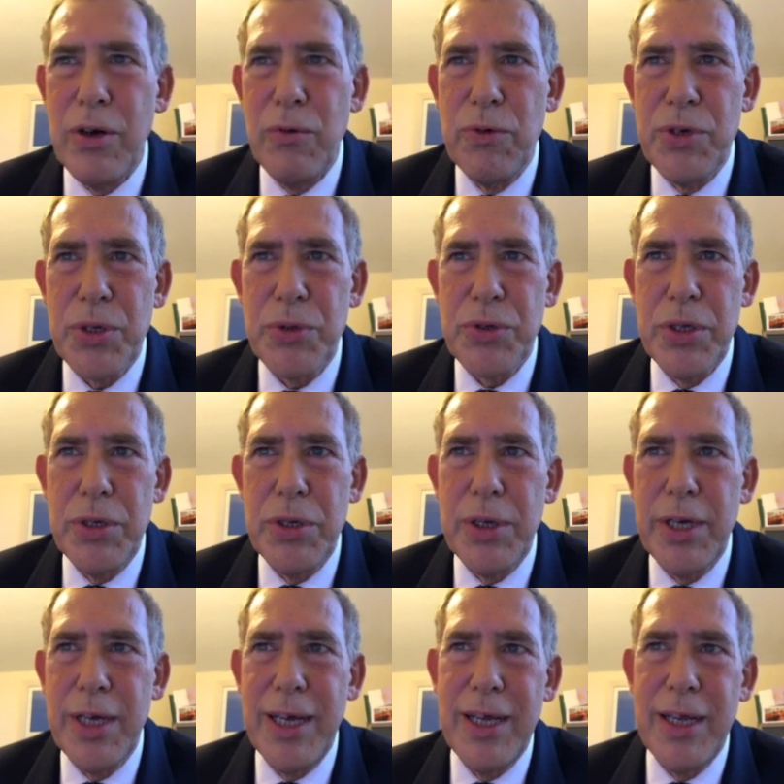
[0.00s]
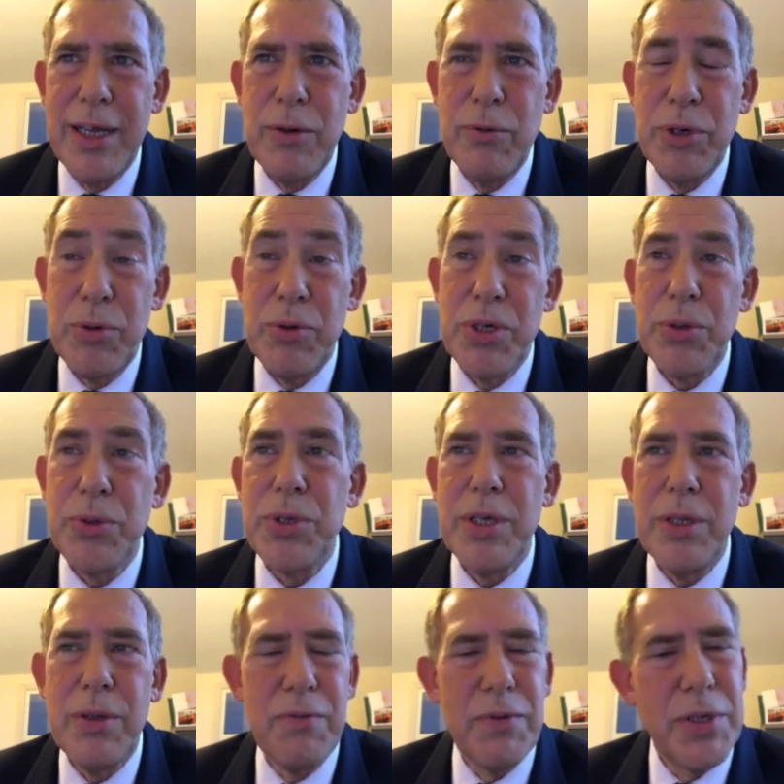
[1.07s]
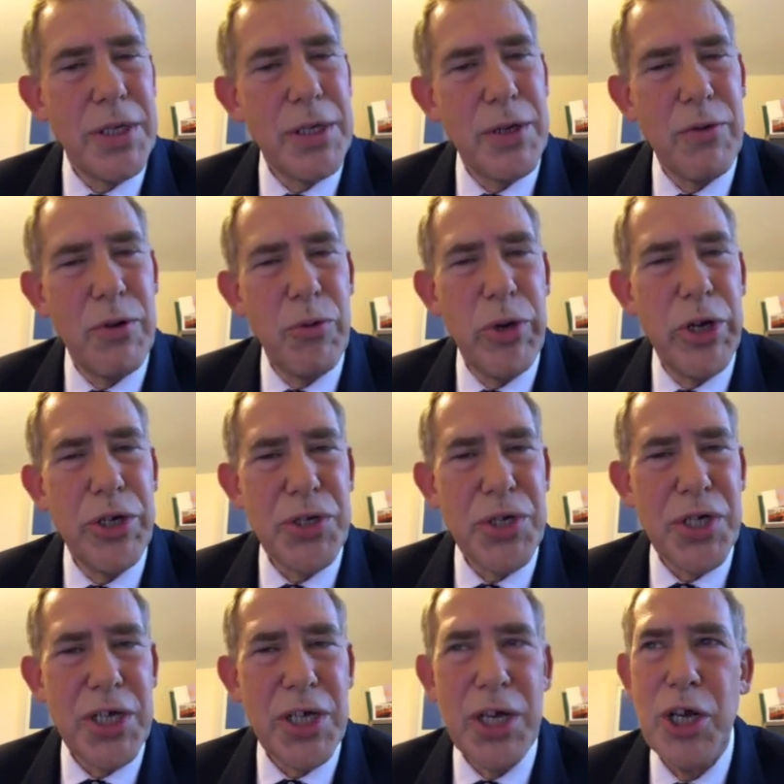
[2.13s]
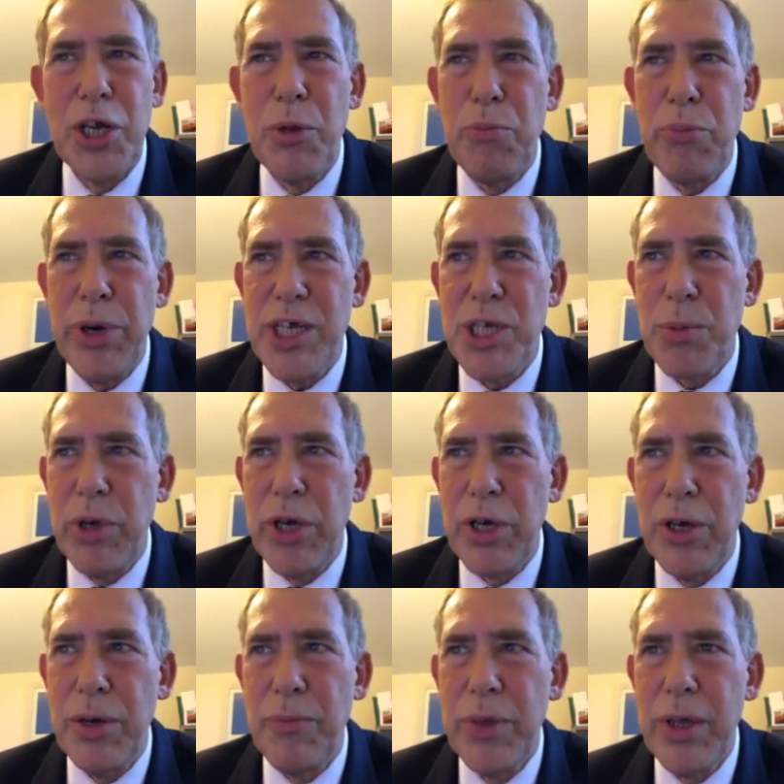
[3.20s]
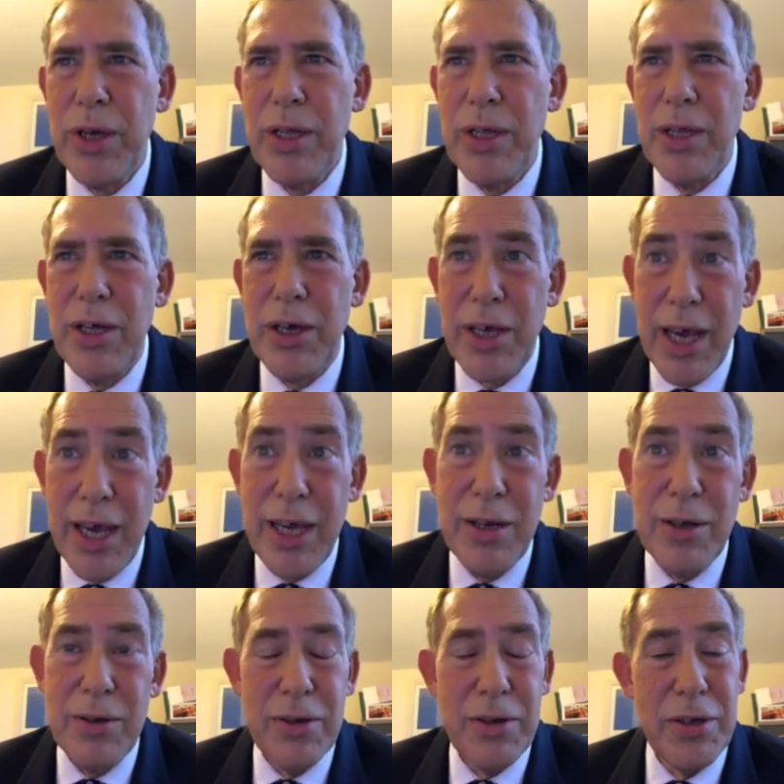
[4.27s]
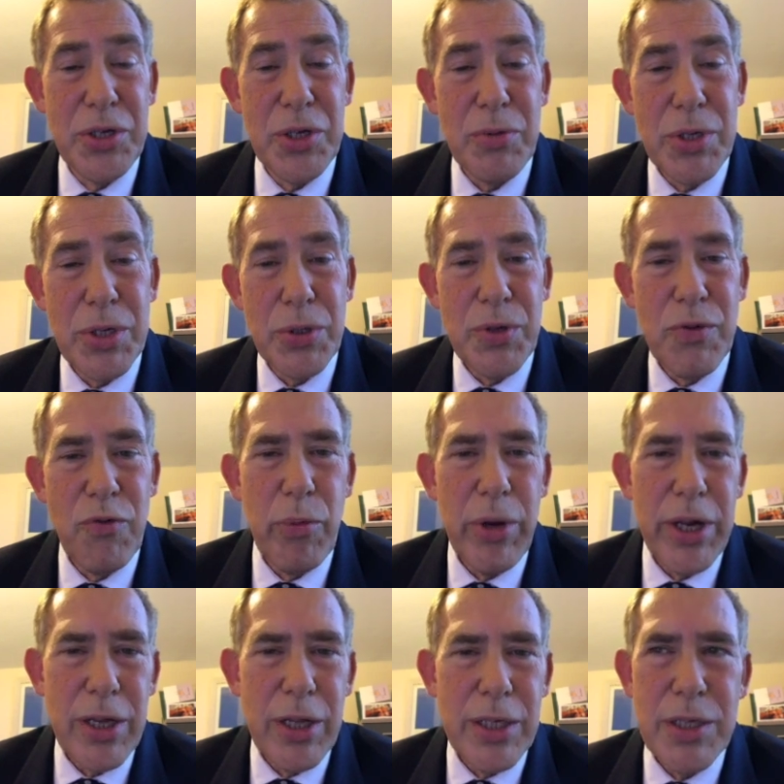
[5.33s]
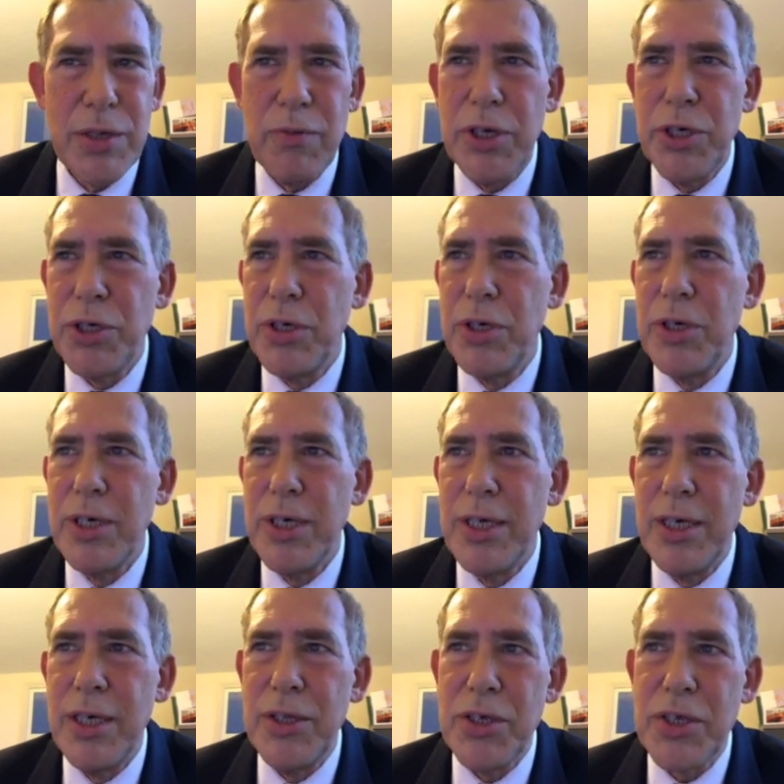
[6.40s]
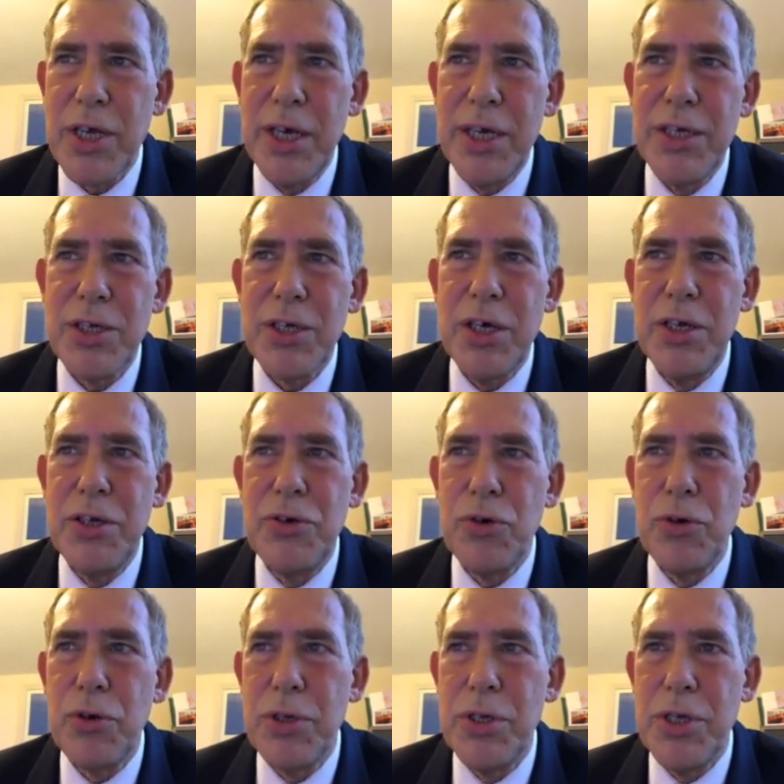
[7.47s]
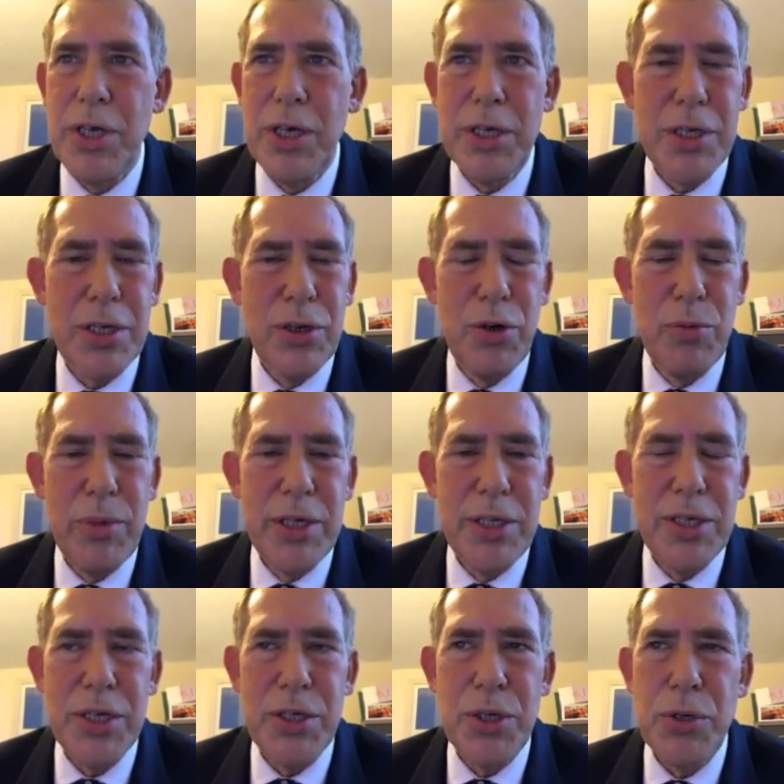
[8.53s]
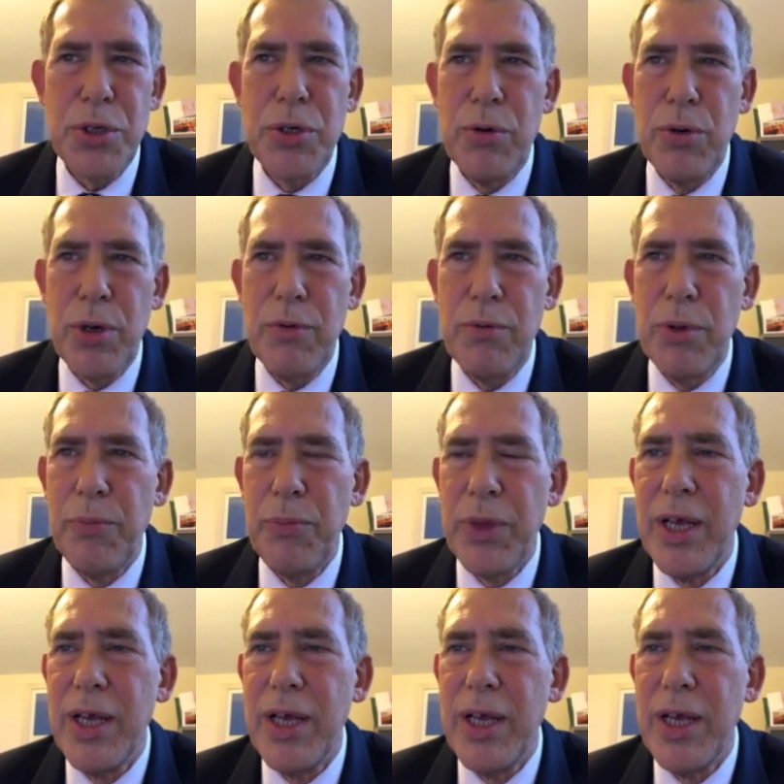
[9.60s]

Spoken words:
which resulted in the fitting of an emergency pacemaker, again as a result of a medical intervention, in this case a drug designed to lower my testosterone level.